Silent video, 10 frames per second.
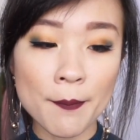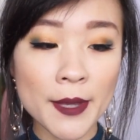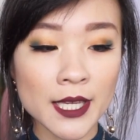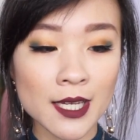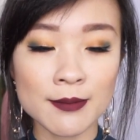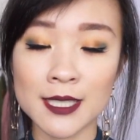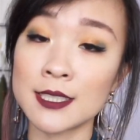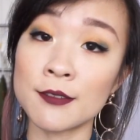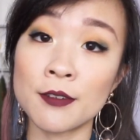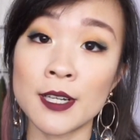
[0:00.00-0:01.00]
makeup
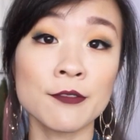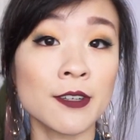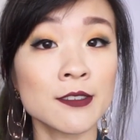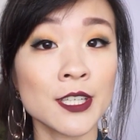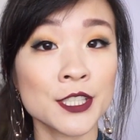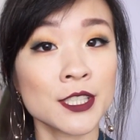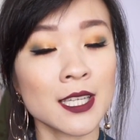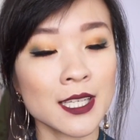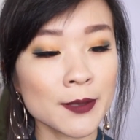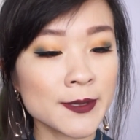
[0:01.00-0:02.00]
except for like foundation
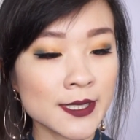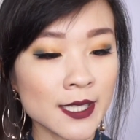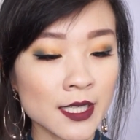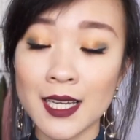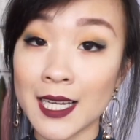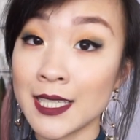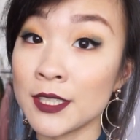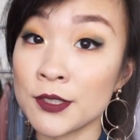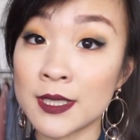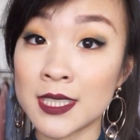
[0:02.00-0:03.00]
and lipstick. I did
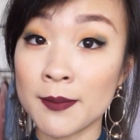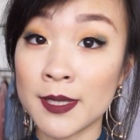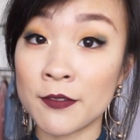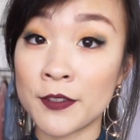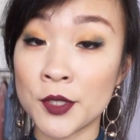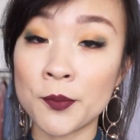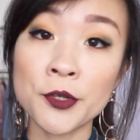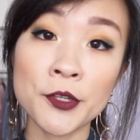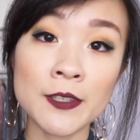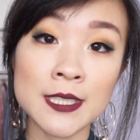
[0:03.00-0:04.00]
do a similar video
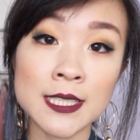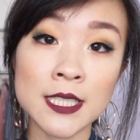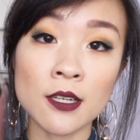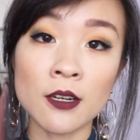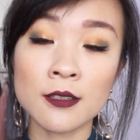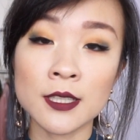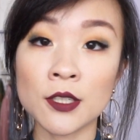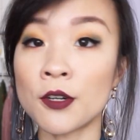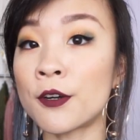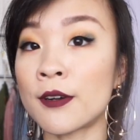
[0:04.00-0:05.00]
previously on
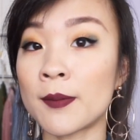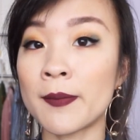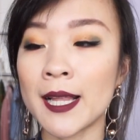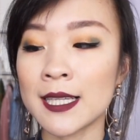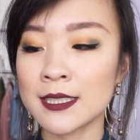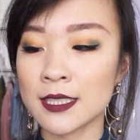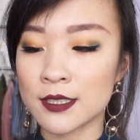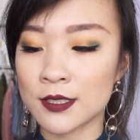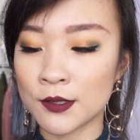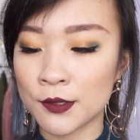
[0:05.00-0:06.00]
the Aura palette,
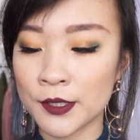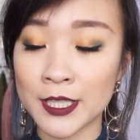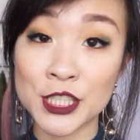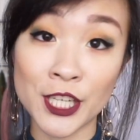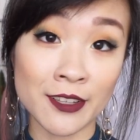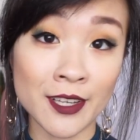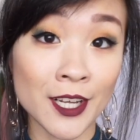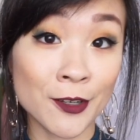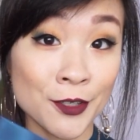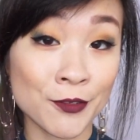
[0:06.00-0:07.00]
so you can check that
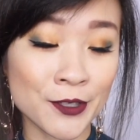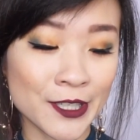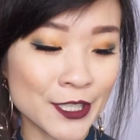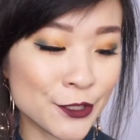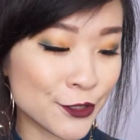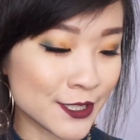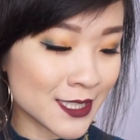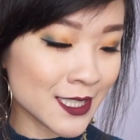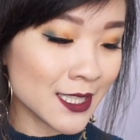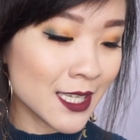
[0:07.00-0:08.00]
out if you are
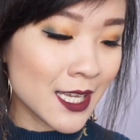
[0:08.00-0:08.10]
interested.